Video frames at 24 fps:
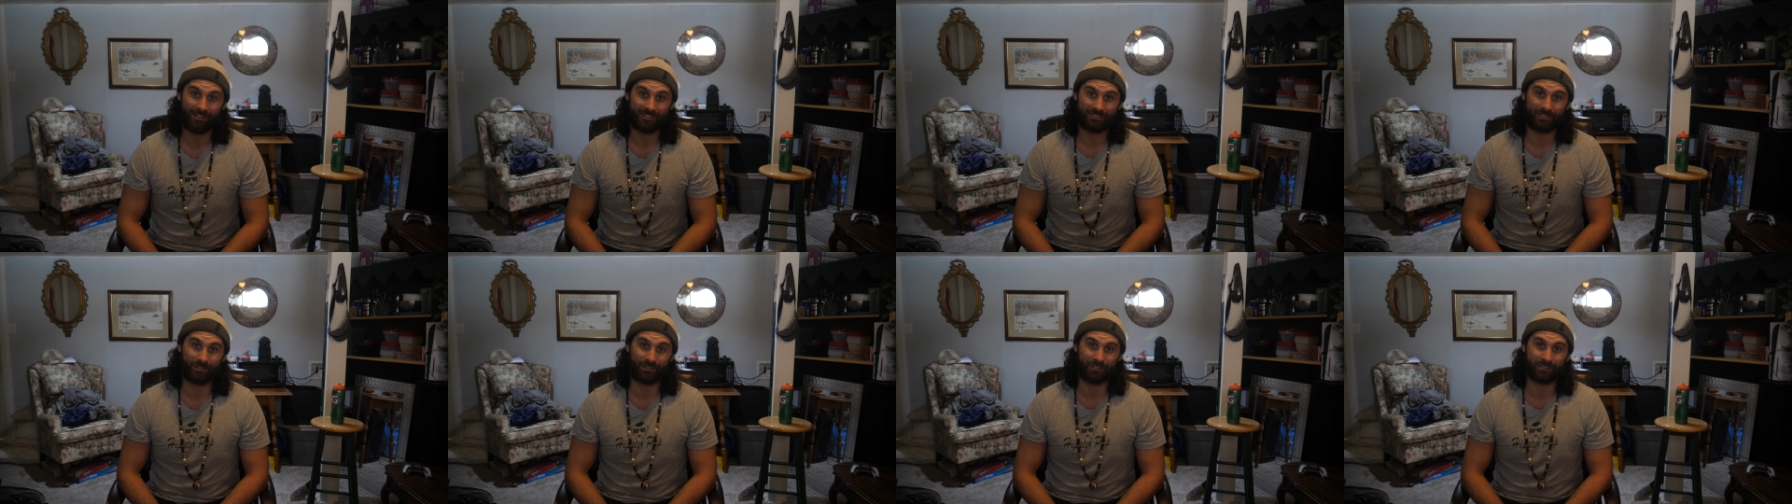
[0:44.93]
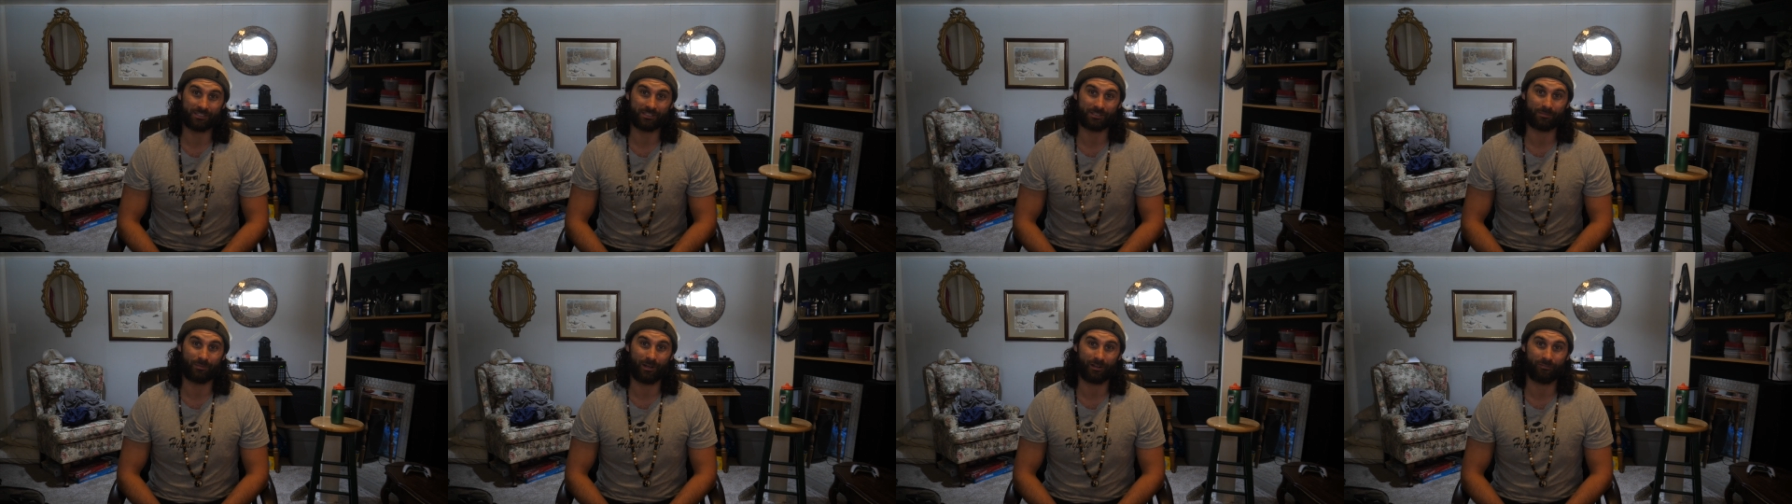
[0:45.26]
So
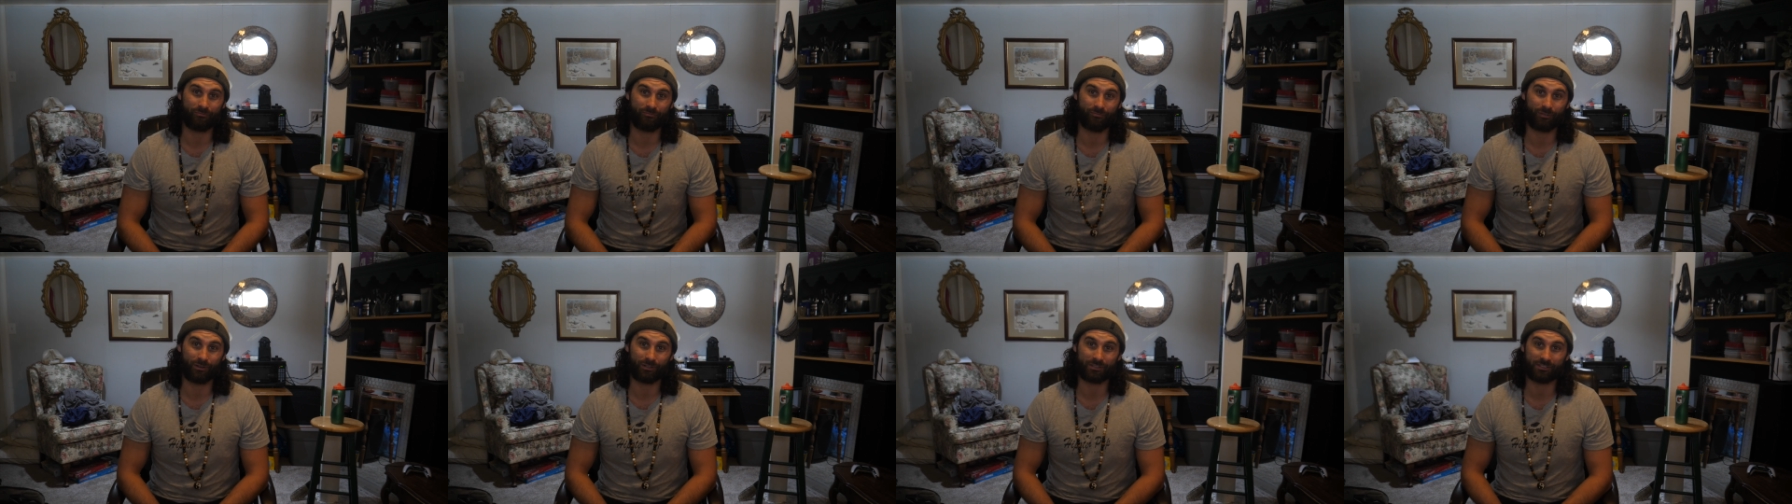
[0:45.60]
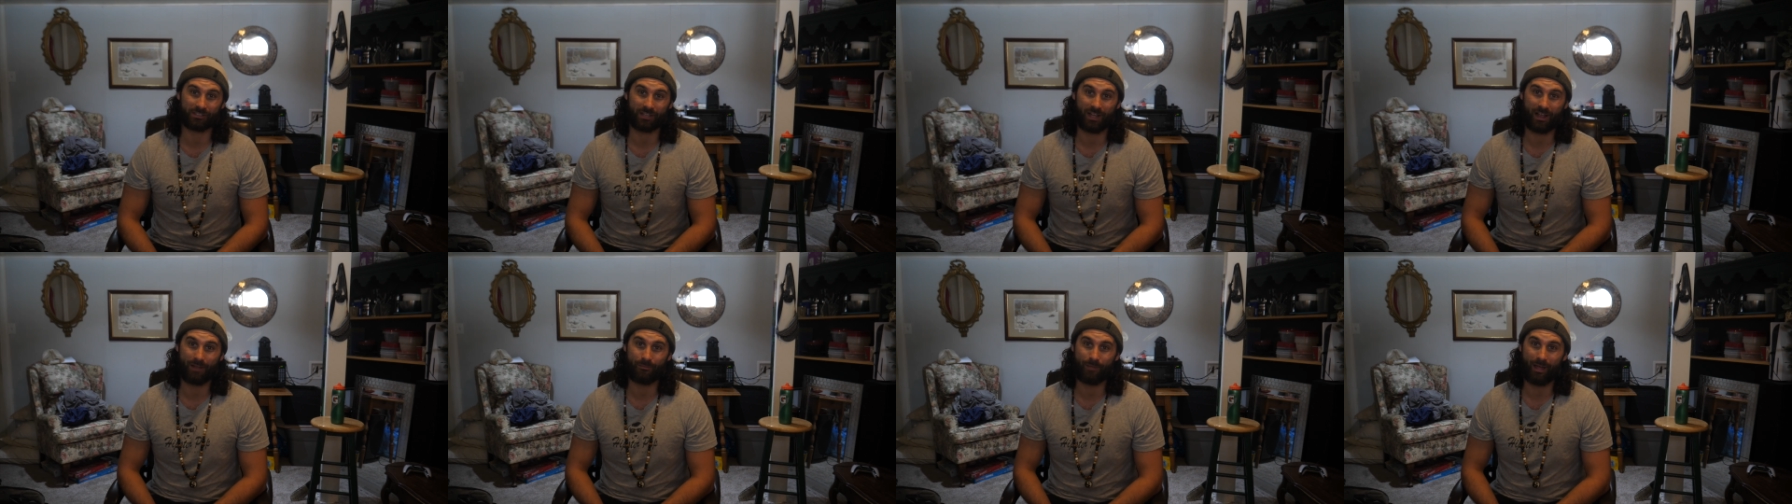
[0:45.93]
this is my
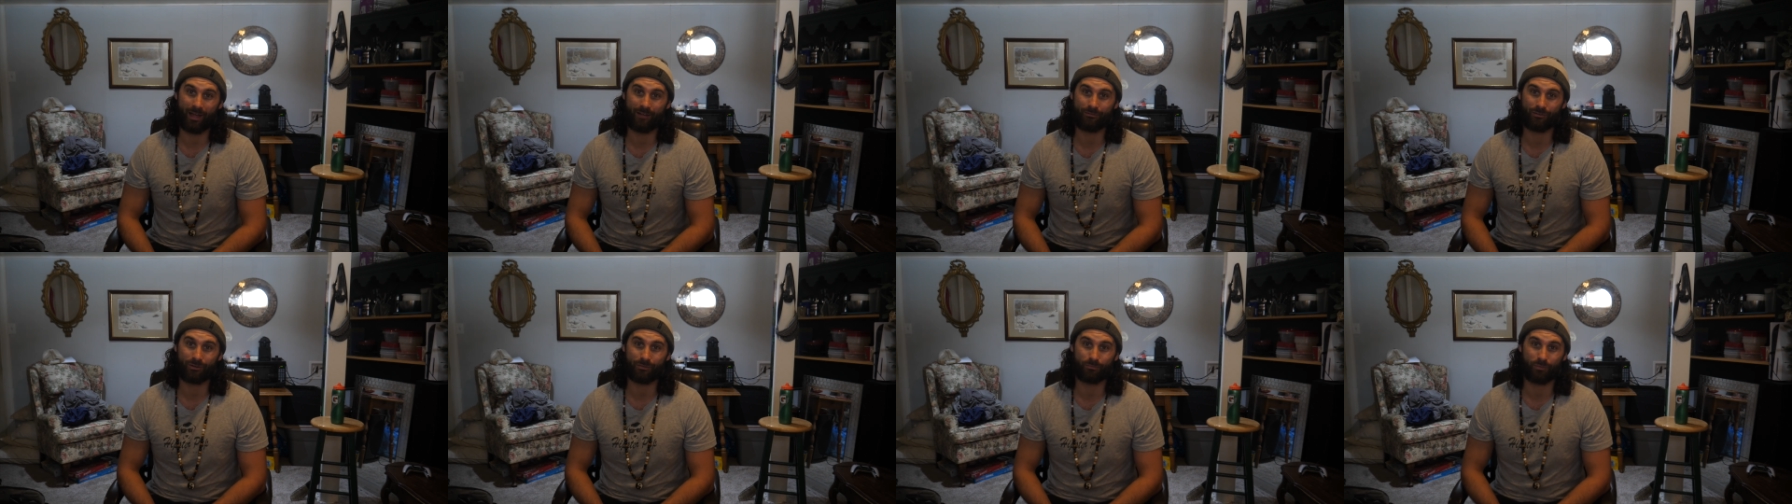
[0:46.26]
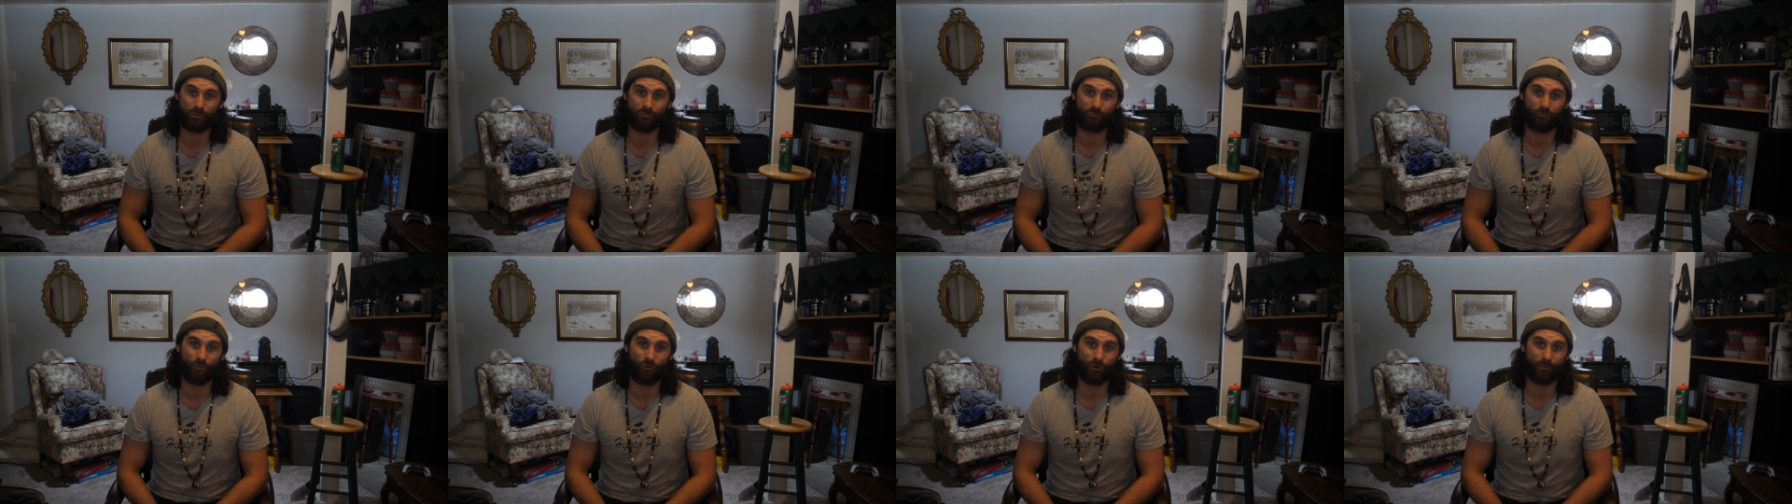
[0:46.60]
first time ever
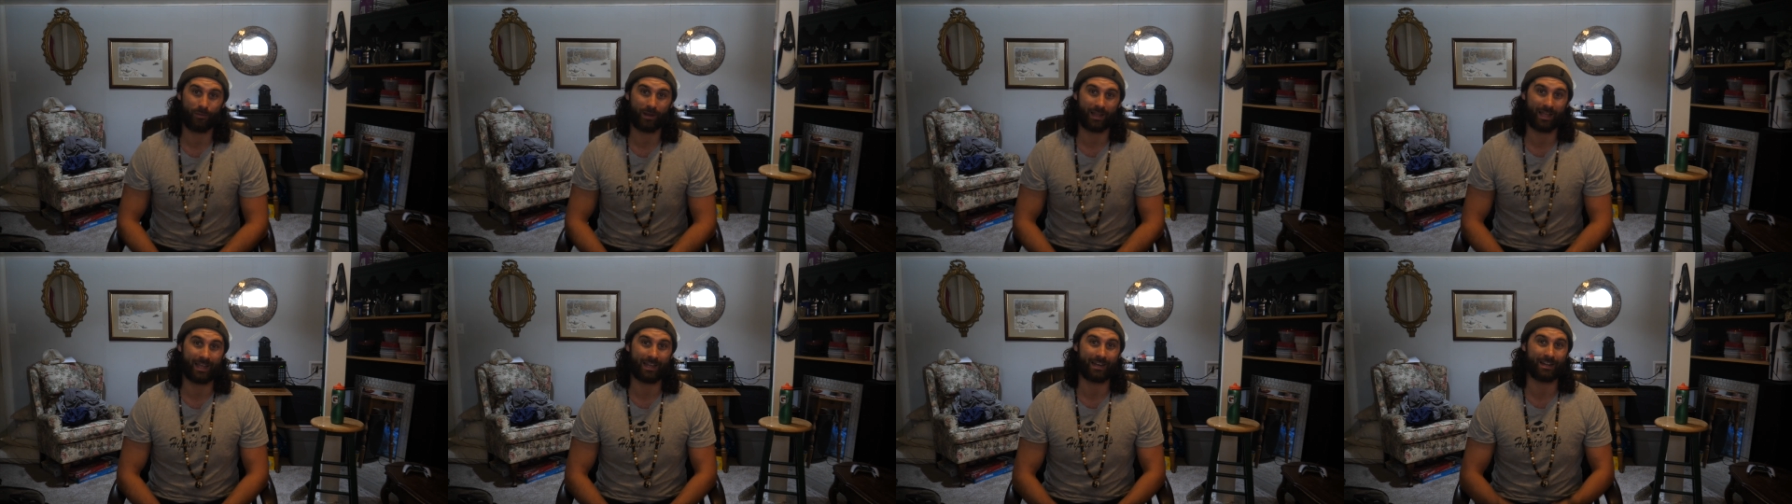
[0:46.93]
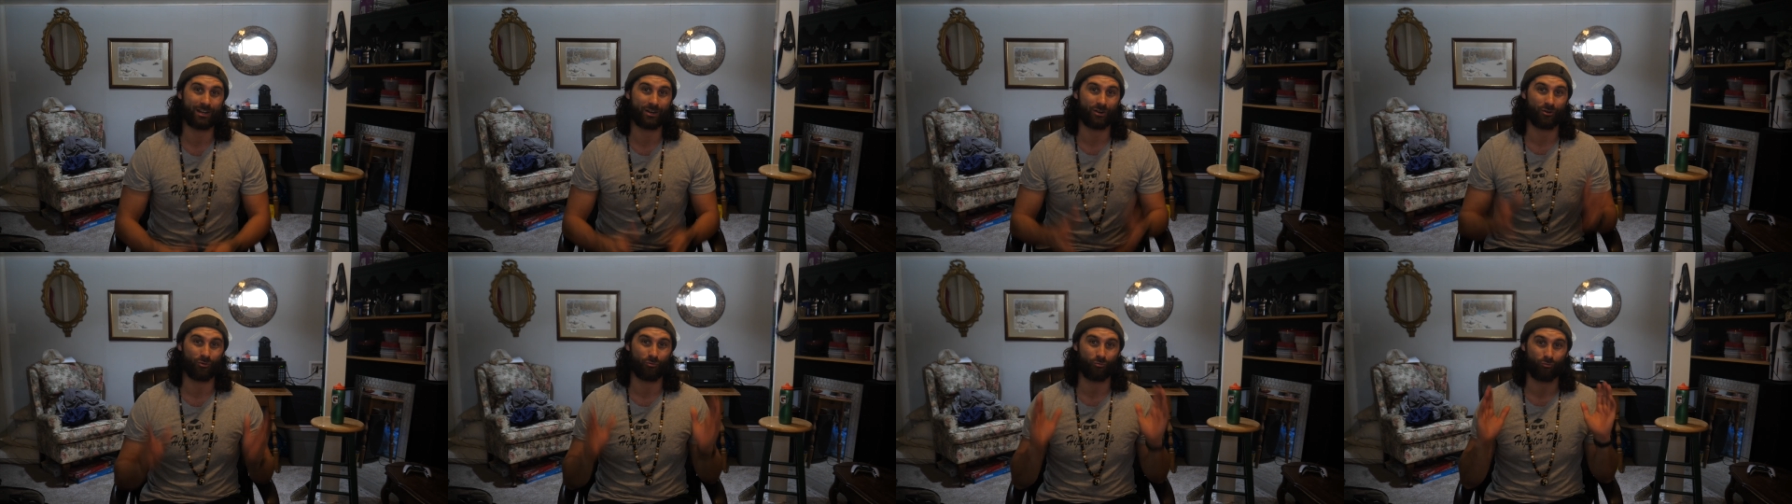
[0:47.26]
performing in
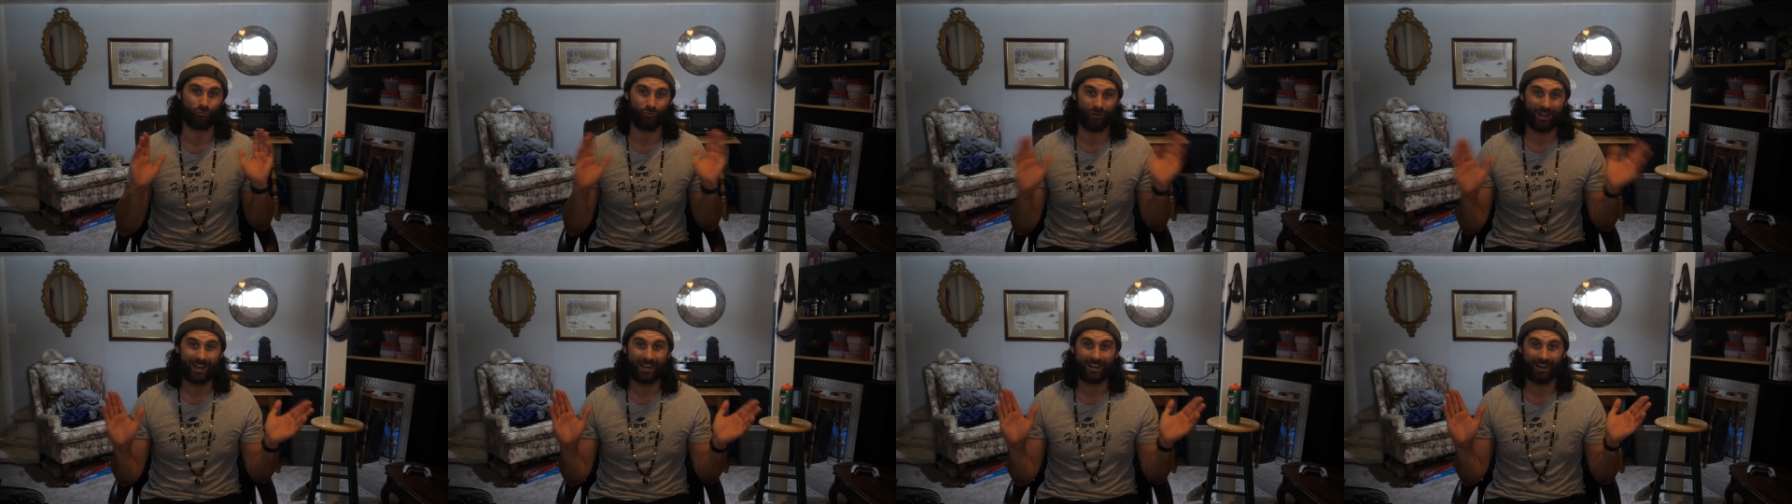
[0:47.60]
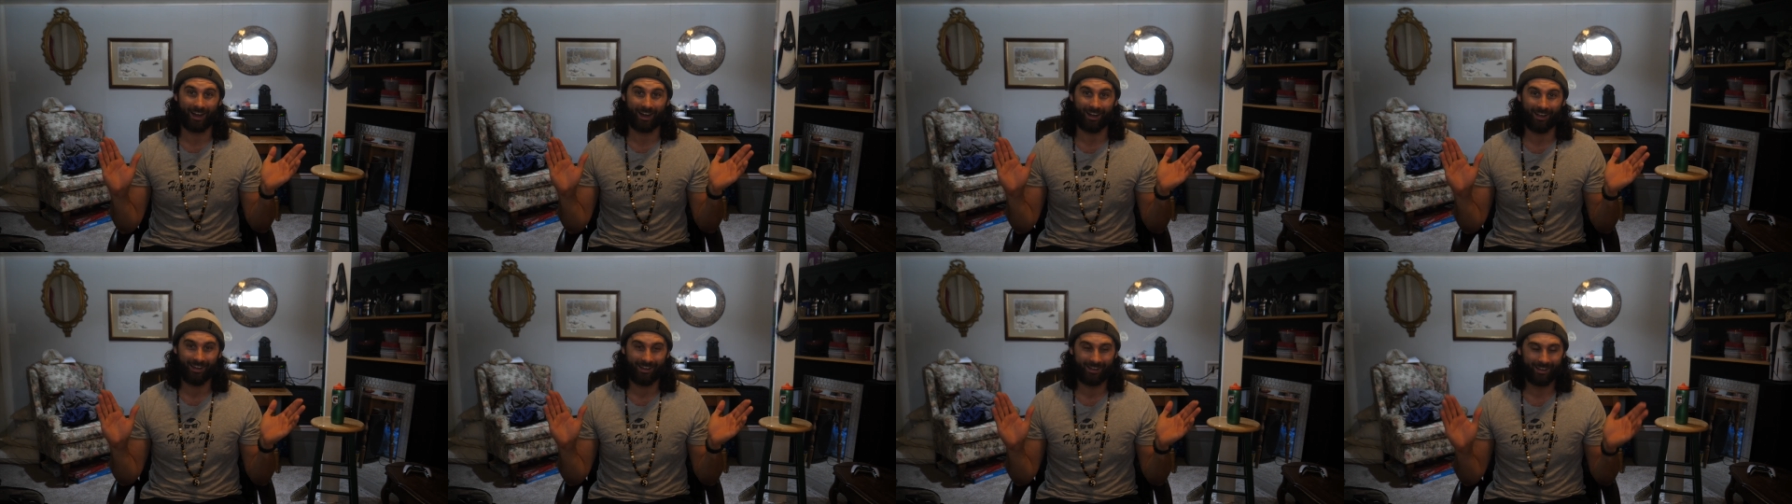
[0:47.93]
an
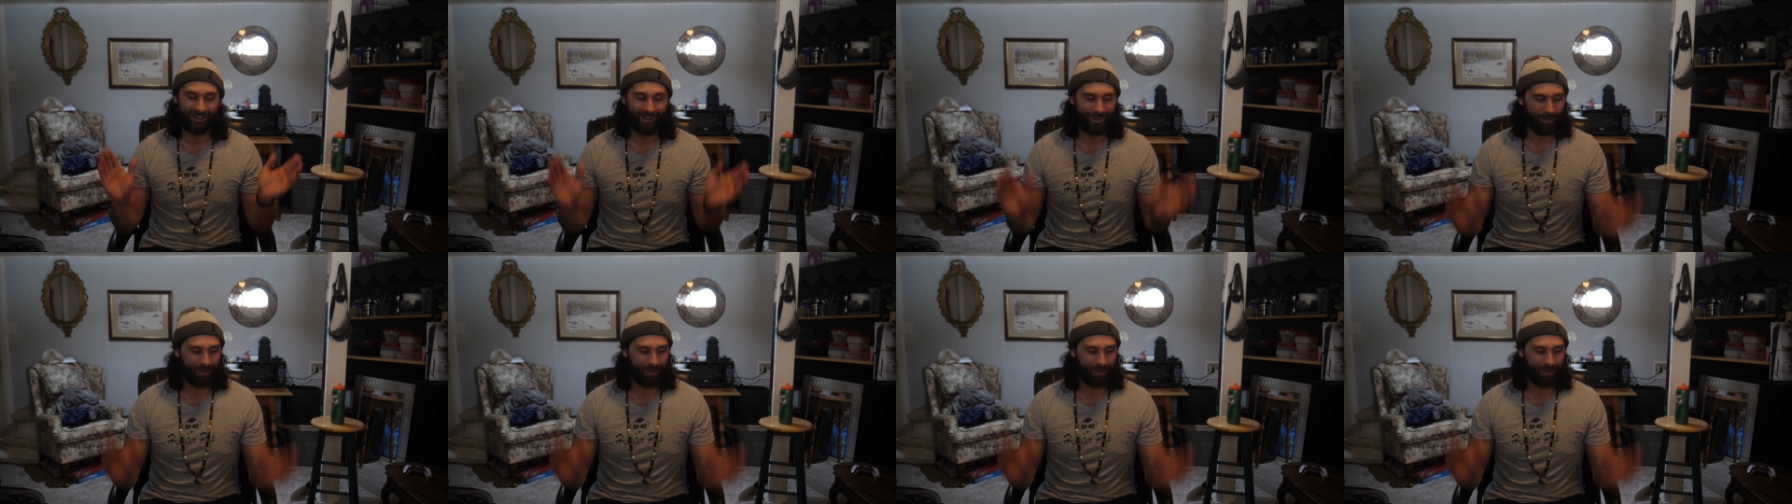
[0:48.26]
arena,